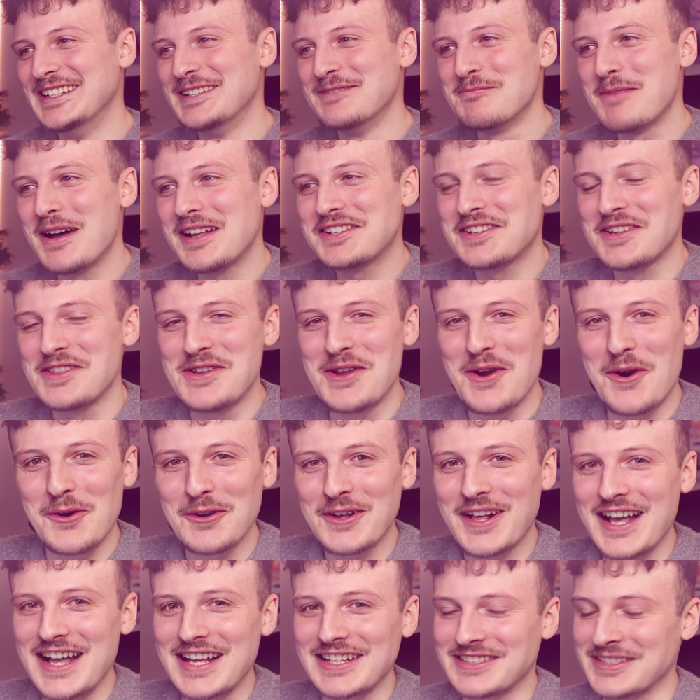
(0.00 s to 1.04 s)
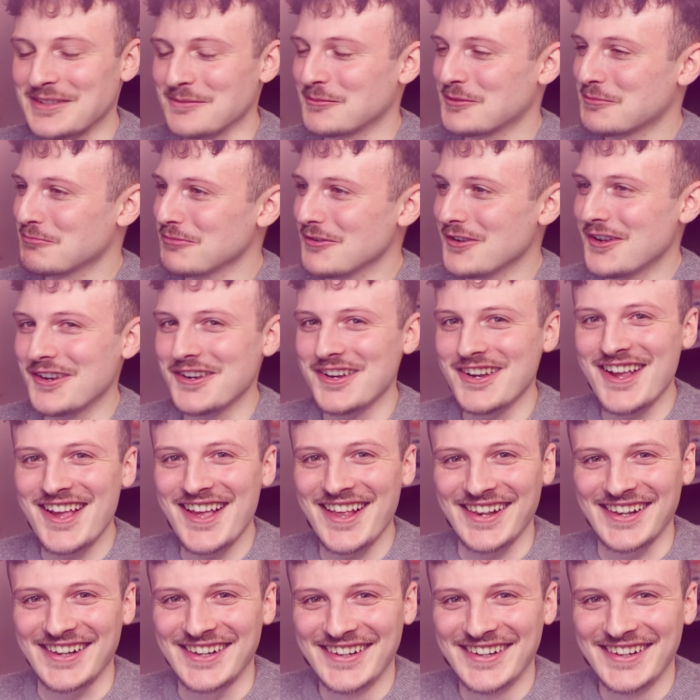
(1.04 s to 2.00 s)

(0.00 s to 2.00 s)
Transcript: imagine the orgasms. Bloody hell. I'm